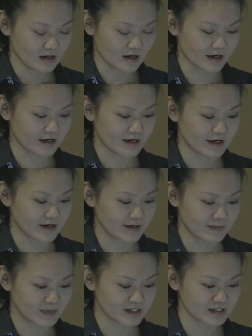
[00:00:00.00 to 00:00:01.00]

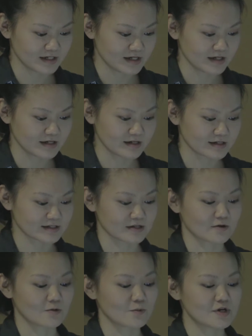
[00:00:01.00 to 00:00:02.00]
Let's see.
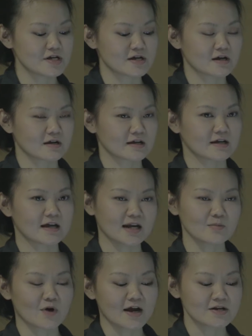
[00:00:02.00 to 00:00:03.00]
So when you get
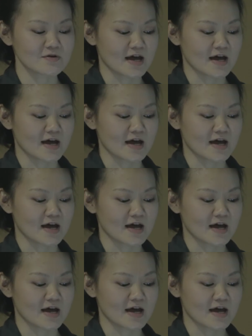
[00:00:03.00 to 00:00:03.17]
a brand new